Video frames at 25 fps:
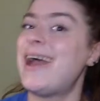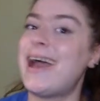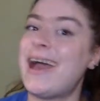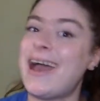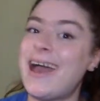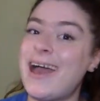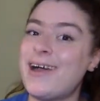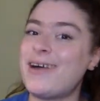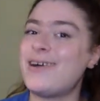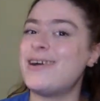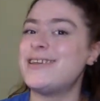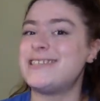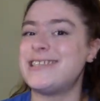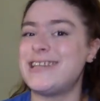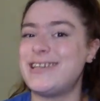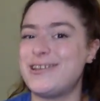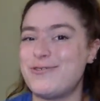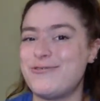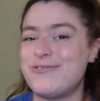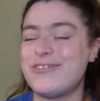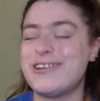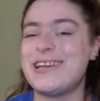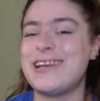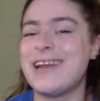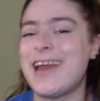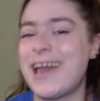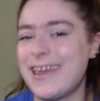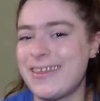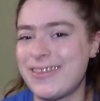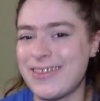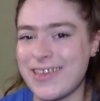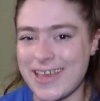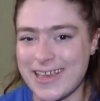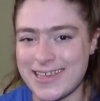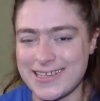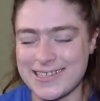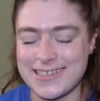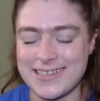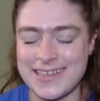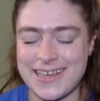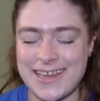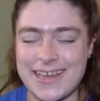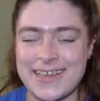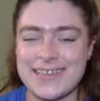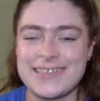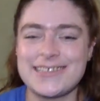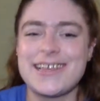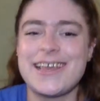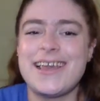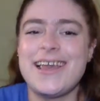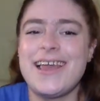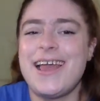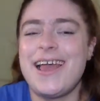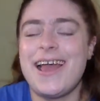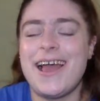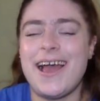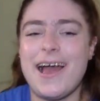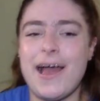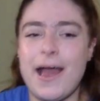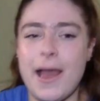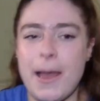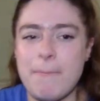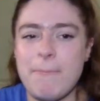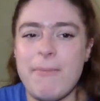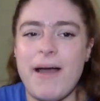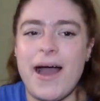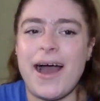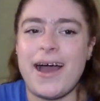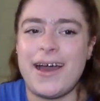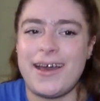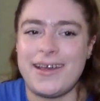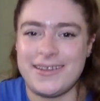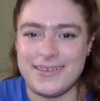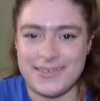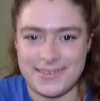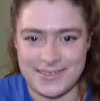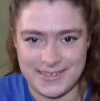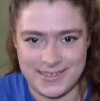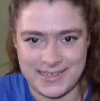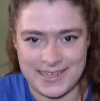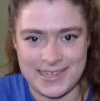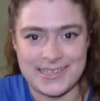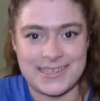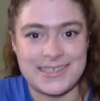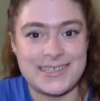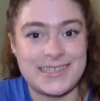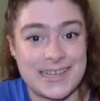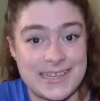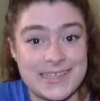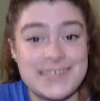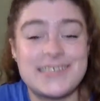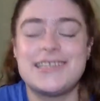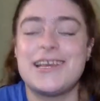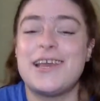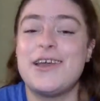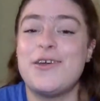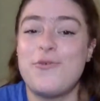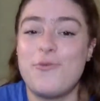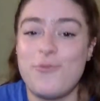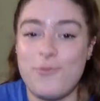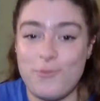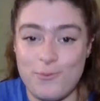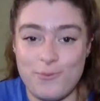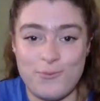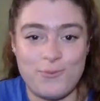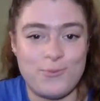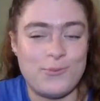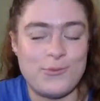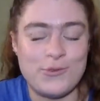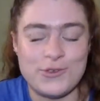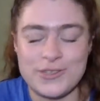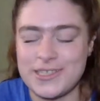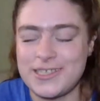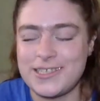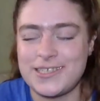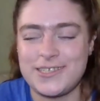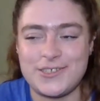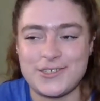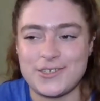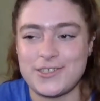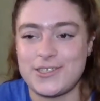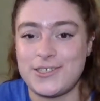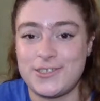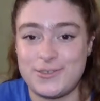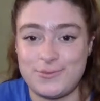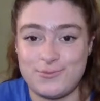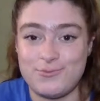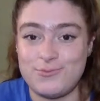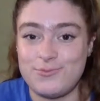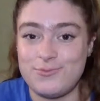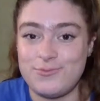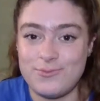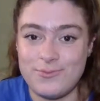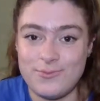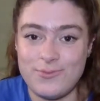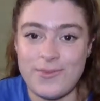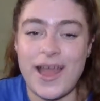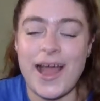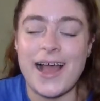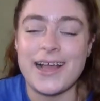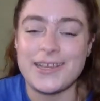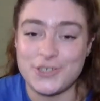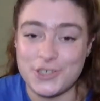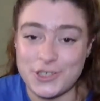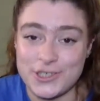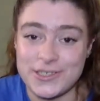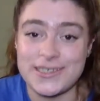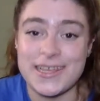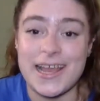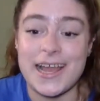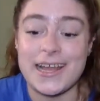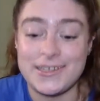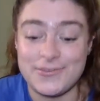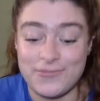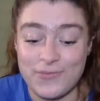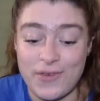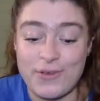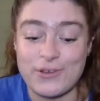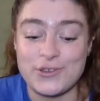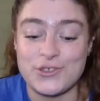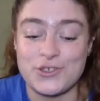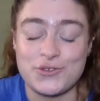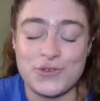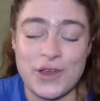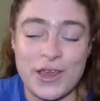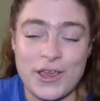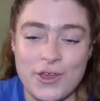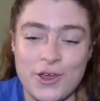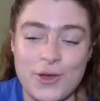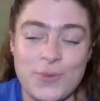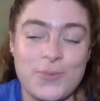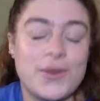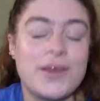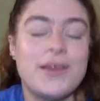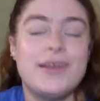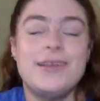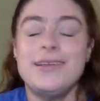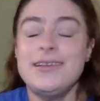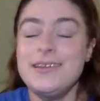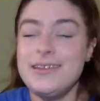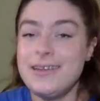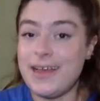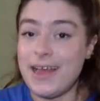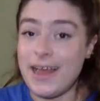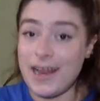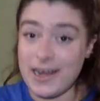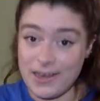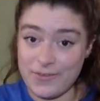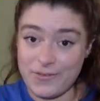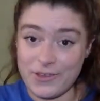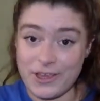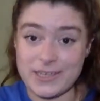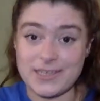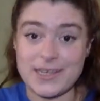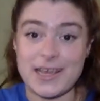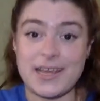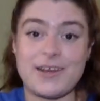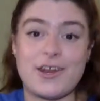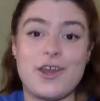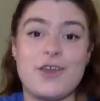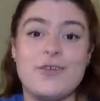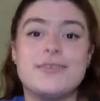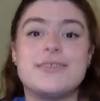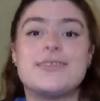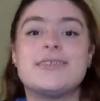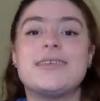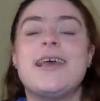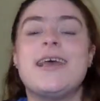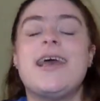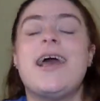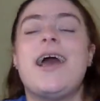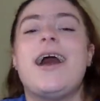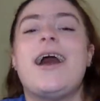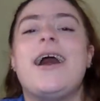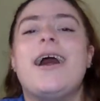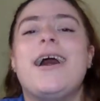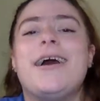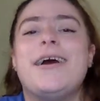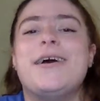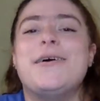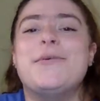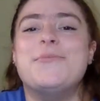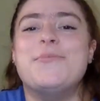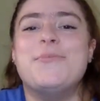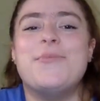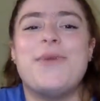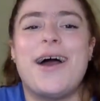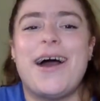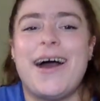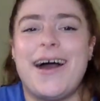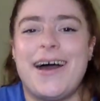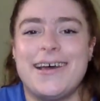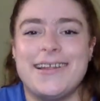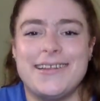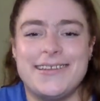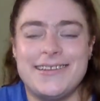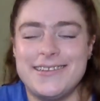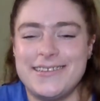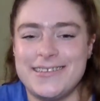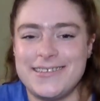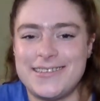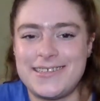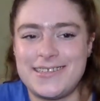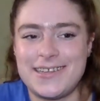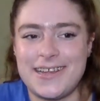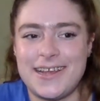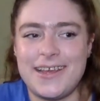I didn't really like this. And his sister was just, as she said, very straight up, Olivia, take notes, and